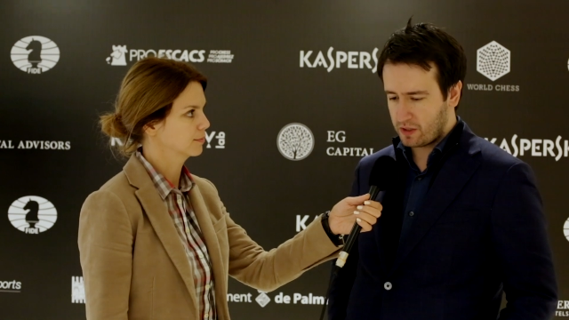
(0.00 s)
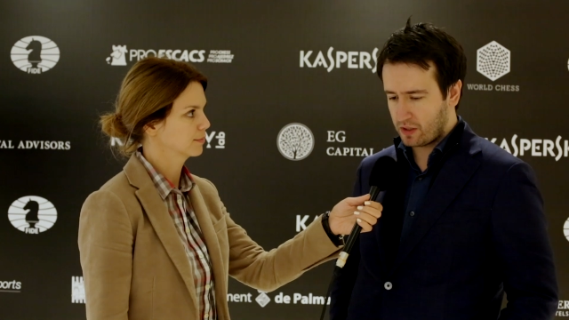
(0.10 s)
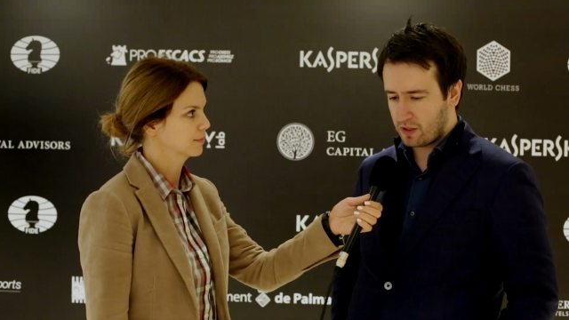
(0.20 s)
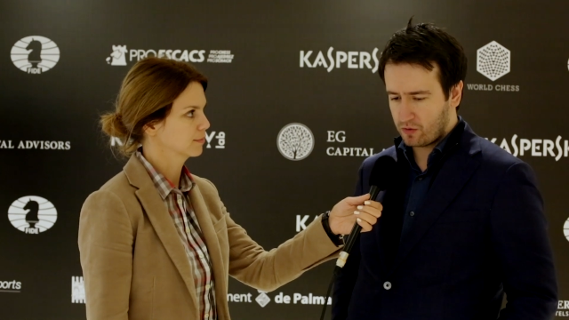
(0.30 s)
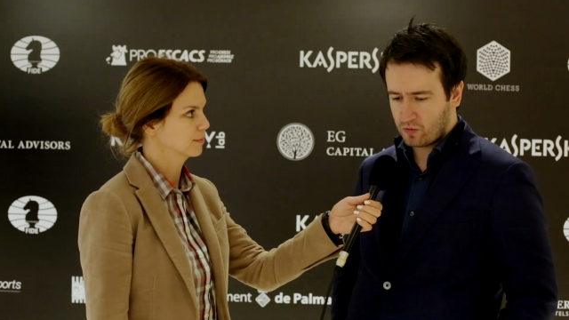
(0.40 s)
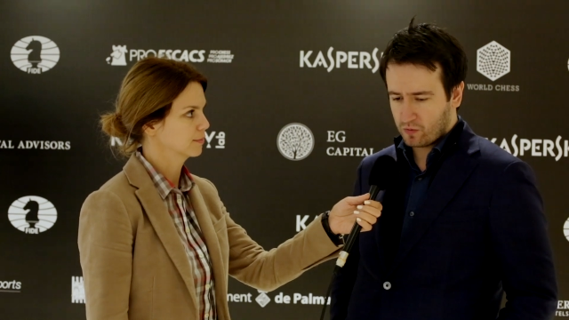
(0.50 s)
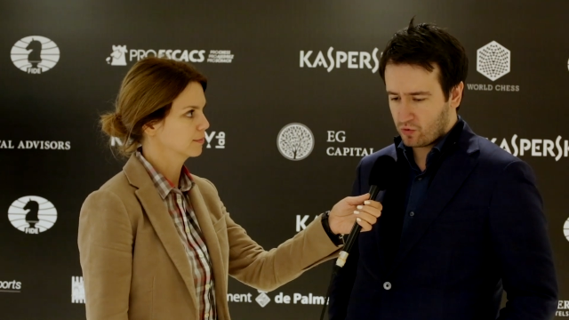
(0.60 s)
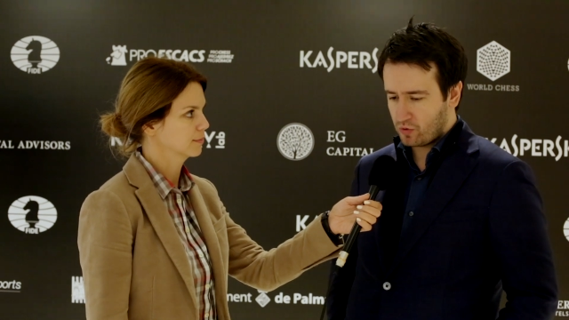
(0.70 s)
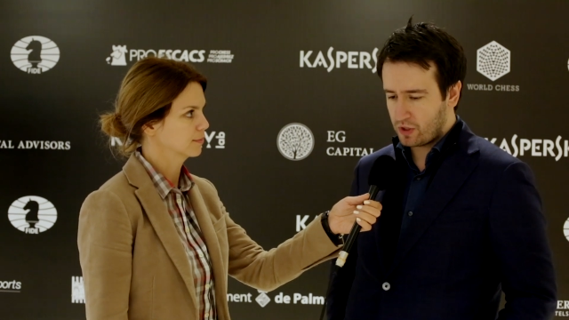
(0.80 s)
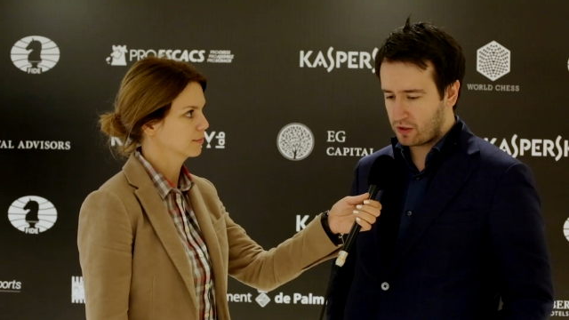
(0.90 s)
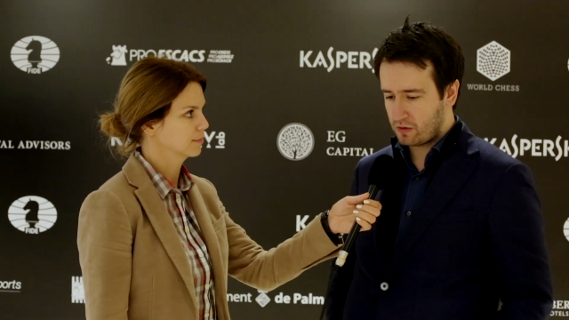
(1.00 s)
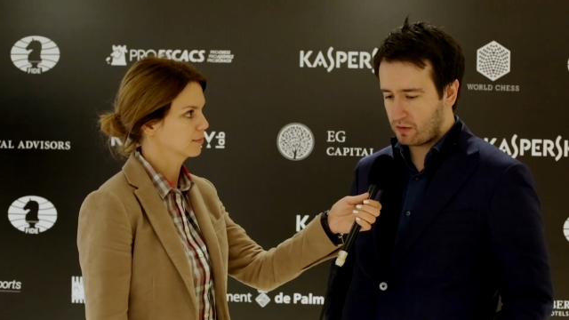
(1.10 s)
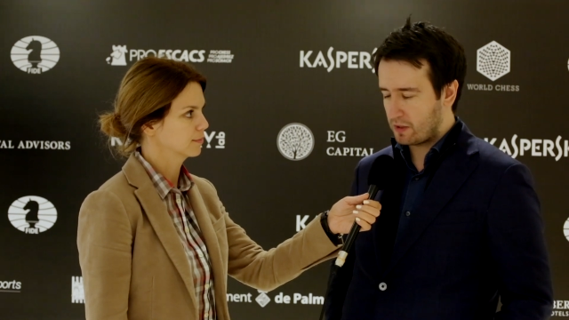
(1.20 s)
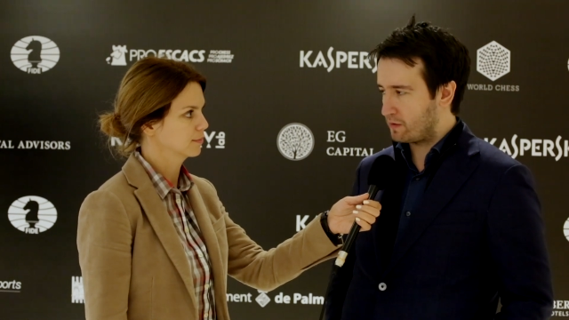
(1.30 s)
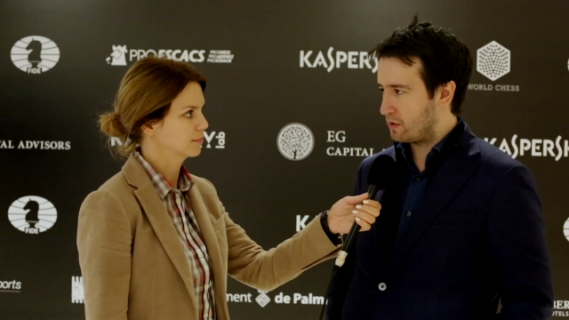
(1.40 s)
Speaker 1: I think he should just
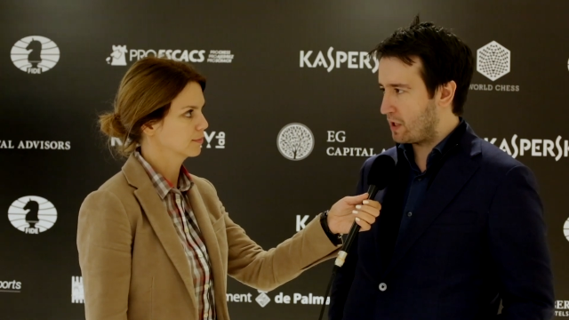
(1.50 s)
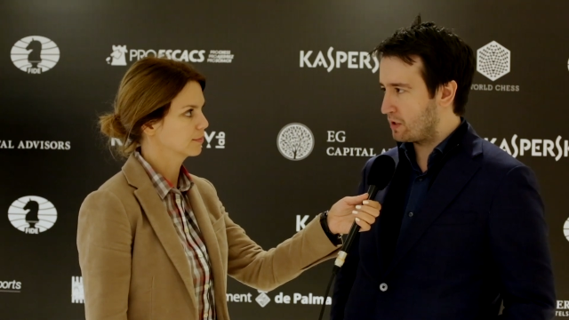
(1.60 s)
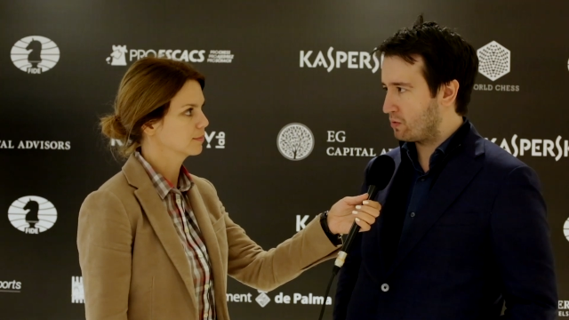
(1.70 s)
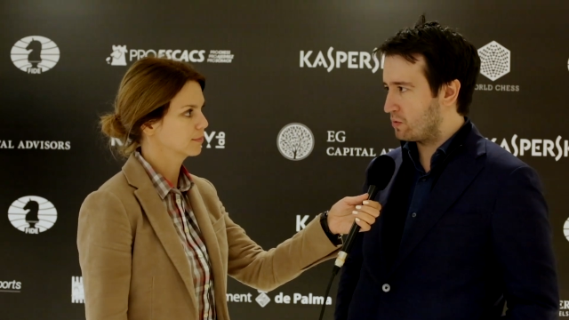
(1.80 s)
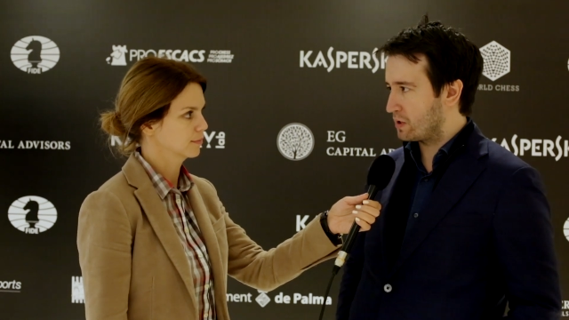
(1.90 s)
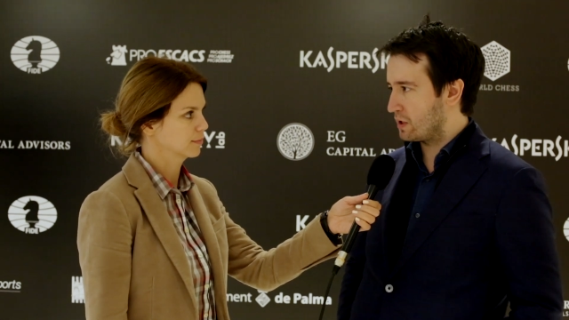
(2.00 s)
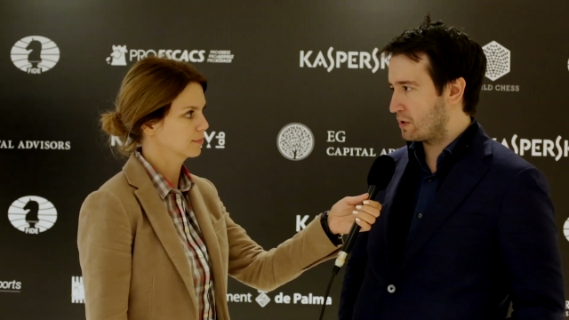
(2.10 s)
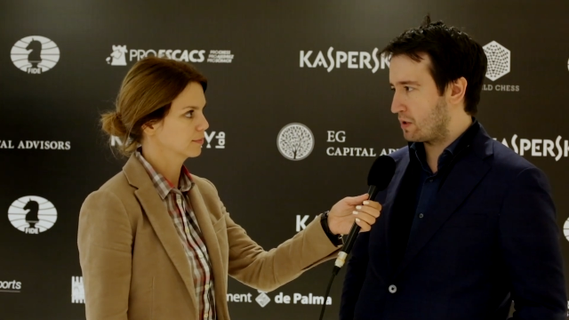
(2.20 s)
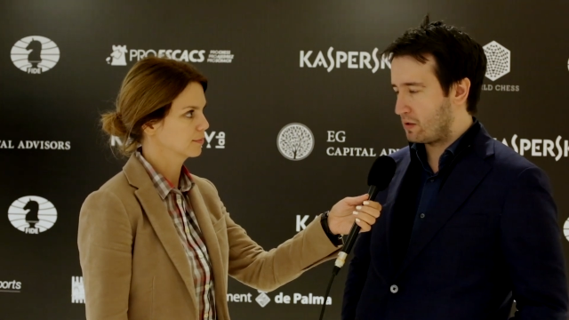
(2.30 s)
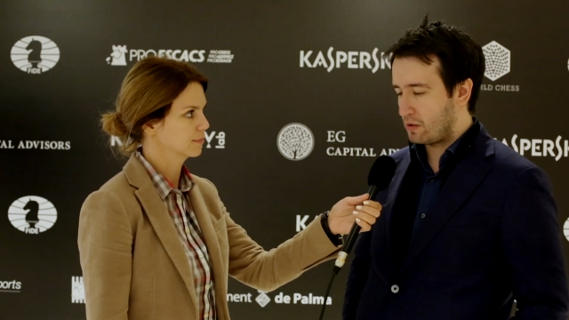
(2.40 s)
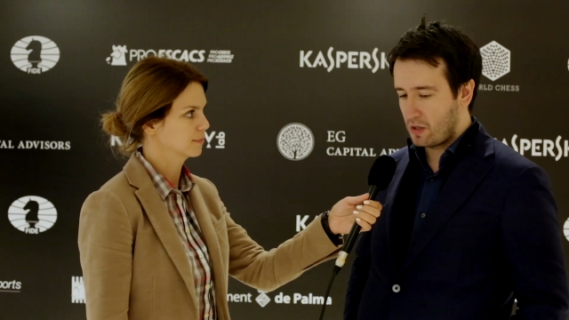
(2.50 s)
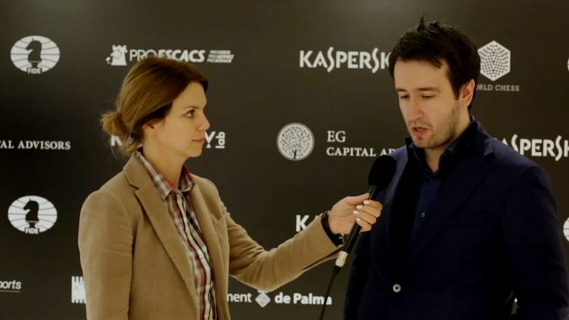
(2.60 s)
transfer the knight on c6 and